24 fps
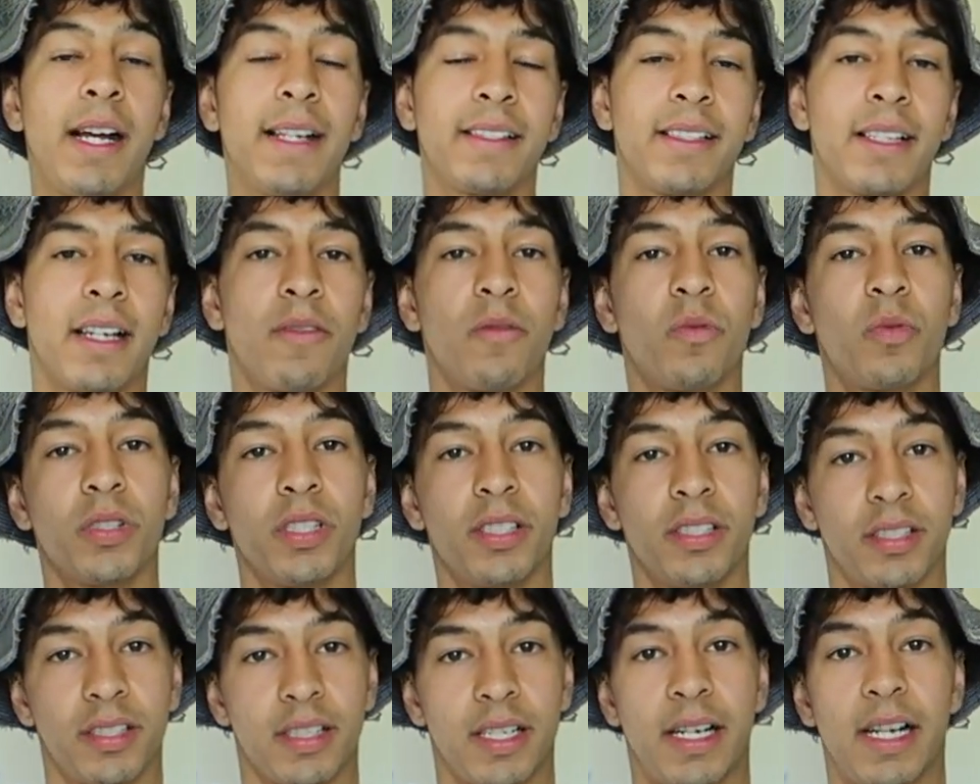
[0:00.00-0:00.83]
actually I worn
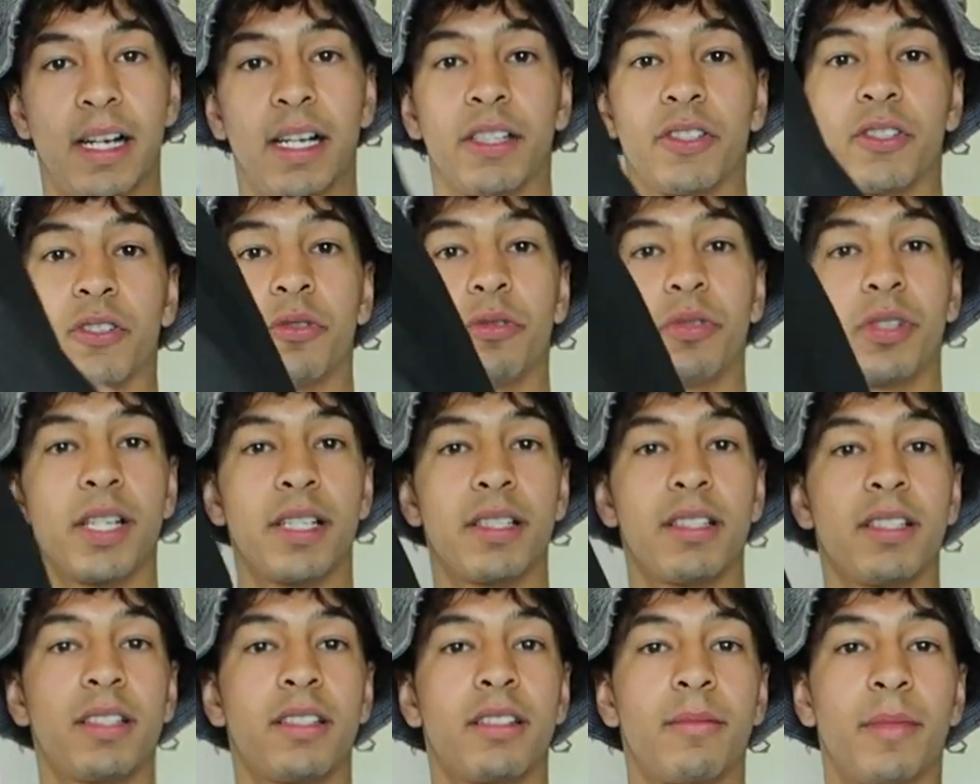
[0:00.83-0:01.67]
these, I showed you
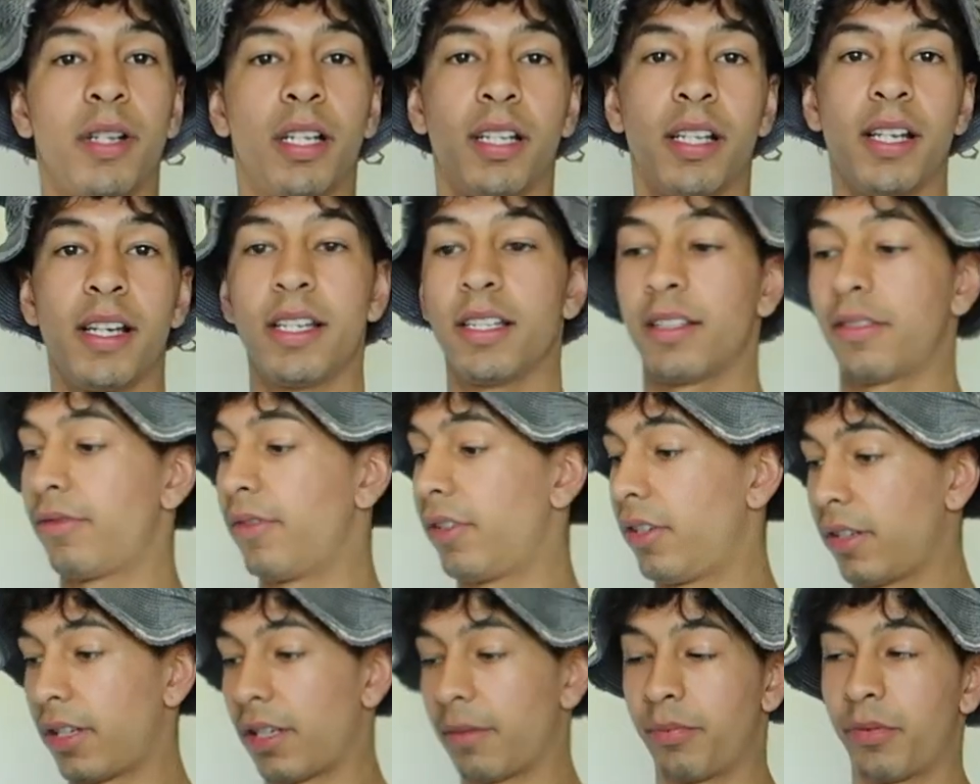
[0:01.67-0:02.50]
guys these in my last
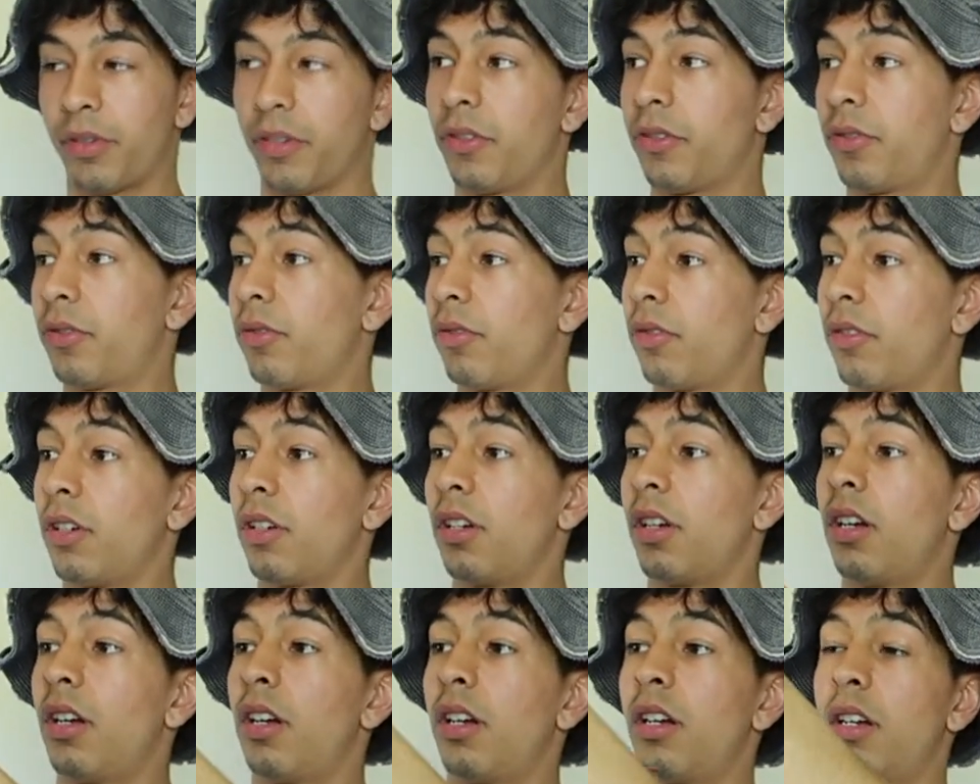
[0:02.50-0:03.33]
video, I'm pretty sure.
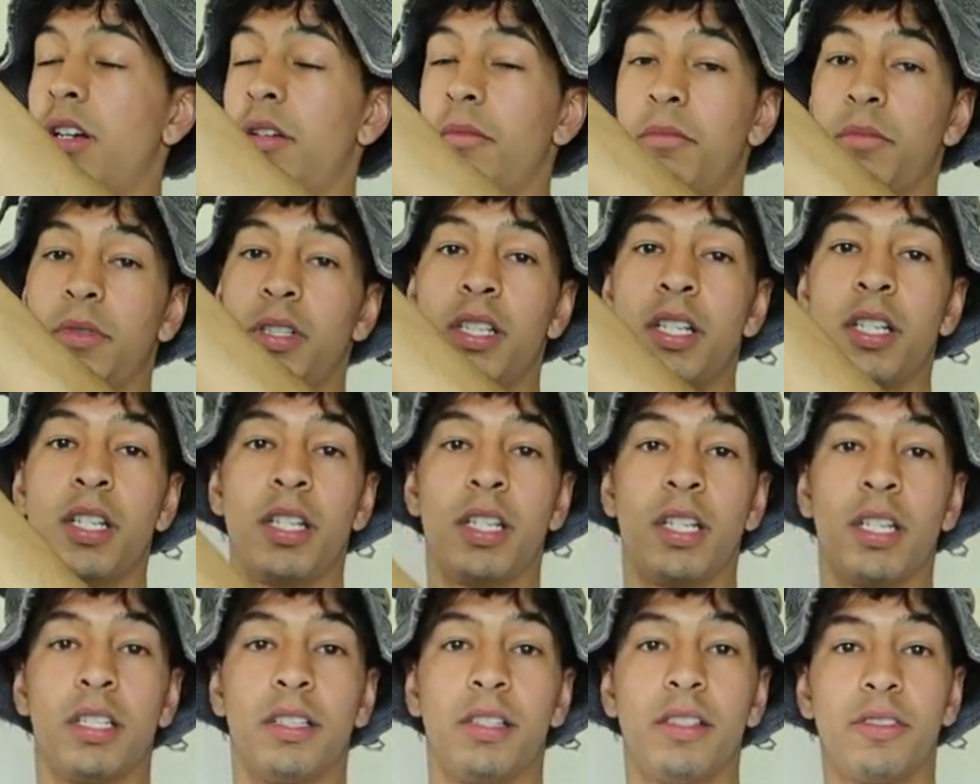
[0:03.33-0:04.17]
Um,
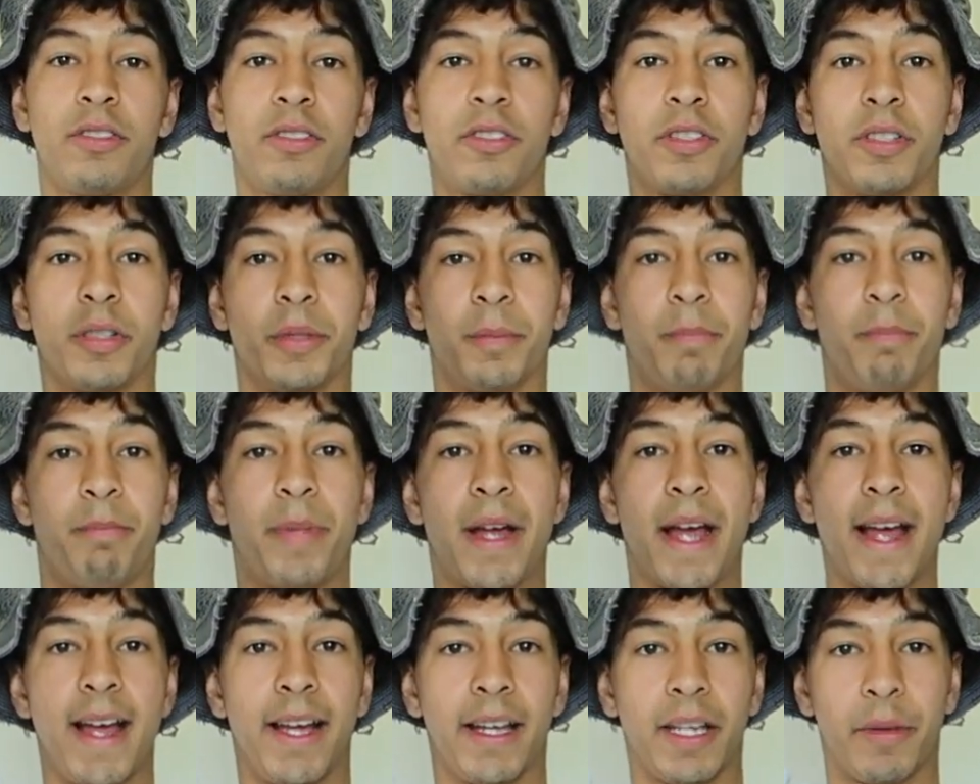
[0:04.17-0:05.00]
these are just
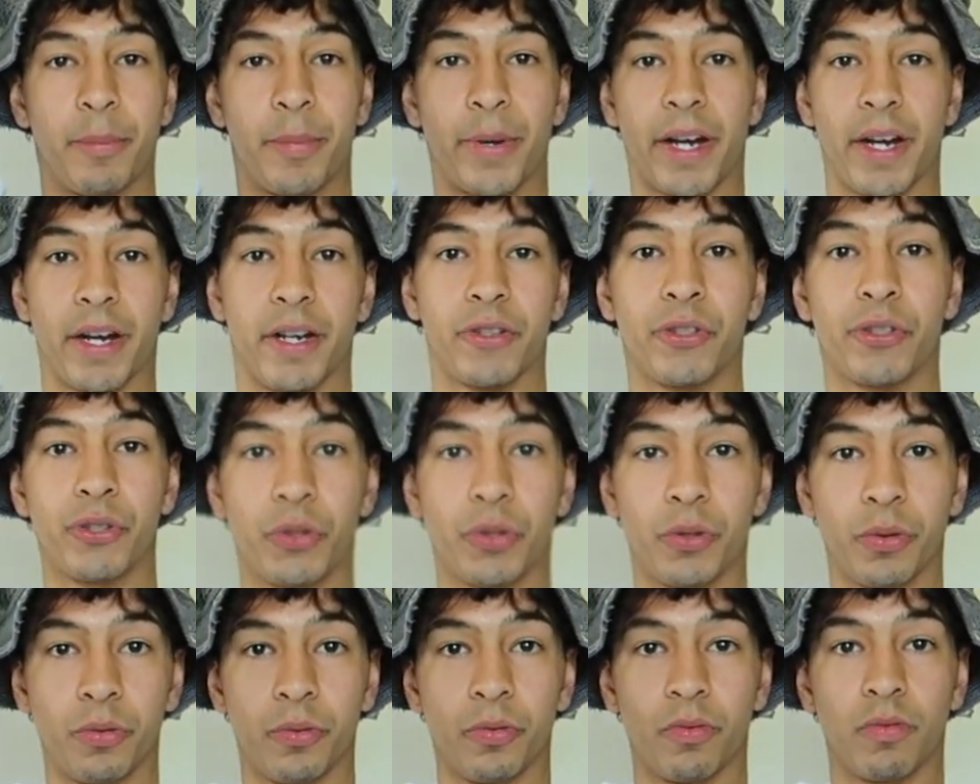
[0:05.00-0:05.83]
baggy
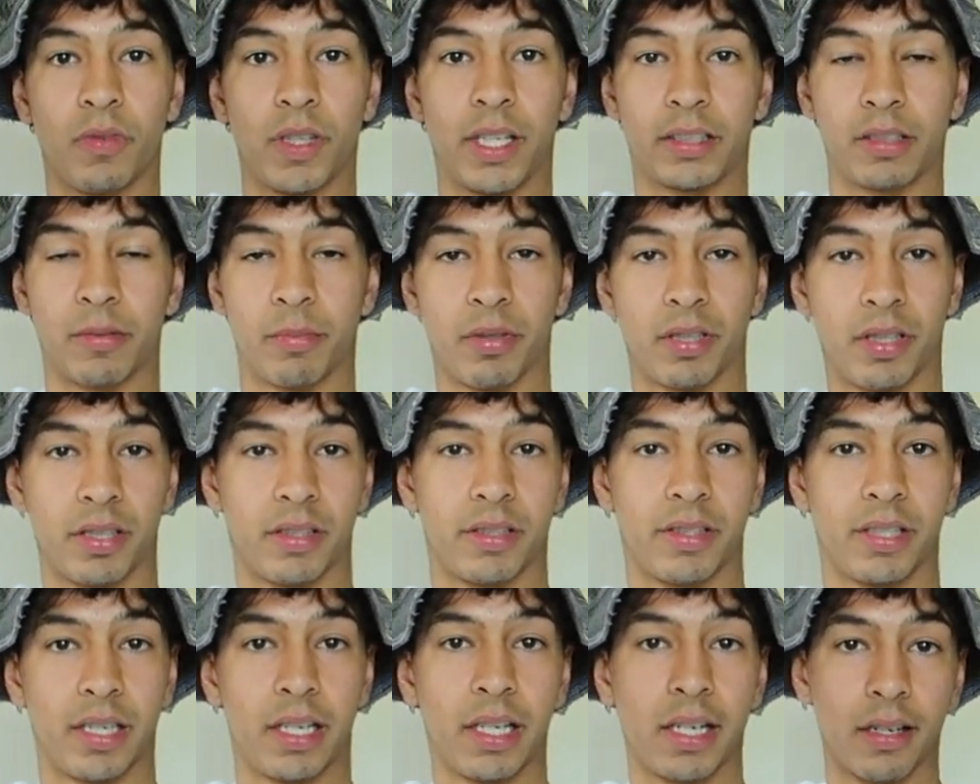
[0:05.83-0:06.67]
parachute, like the
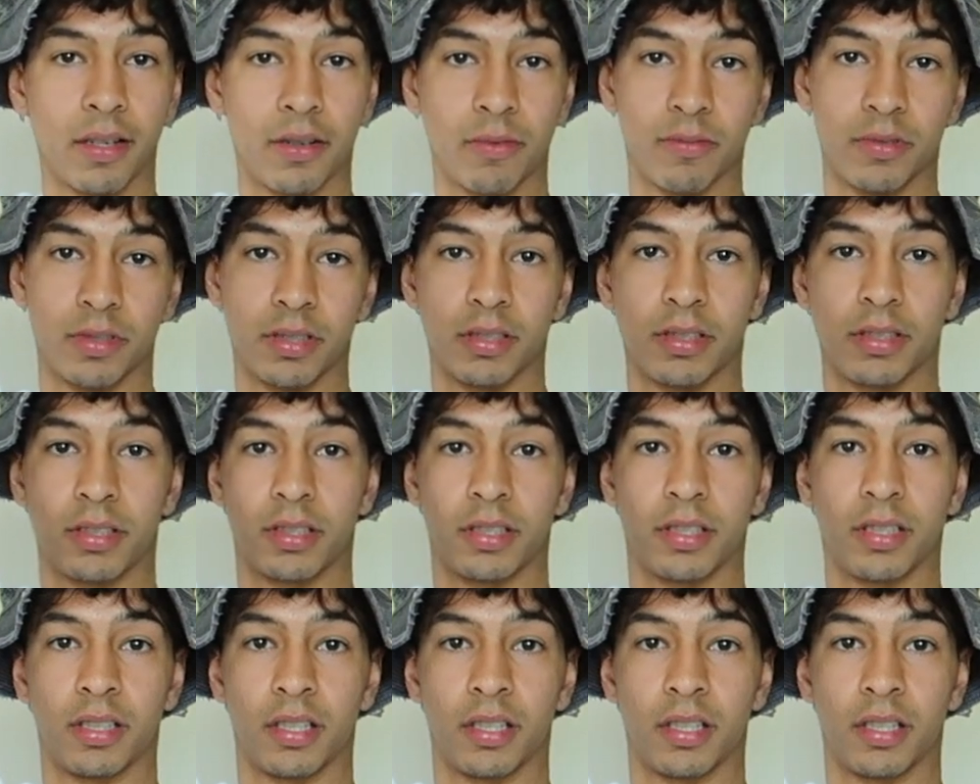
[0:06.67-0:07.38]
Balenciaga ones.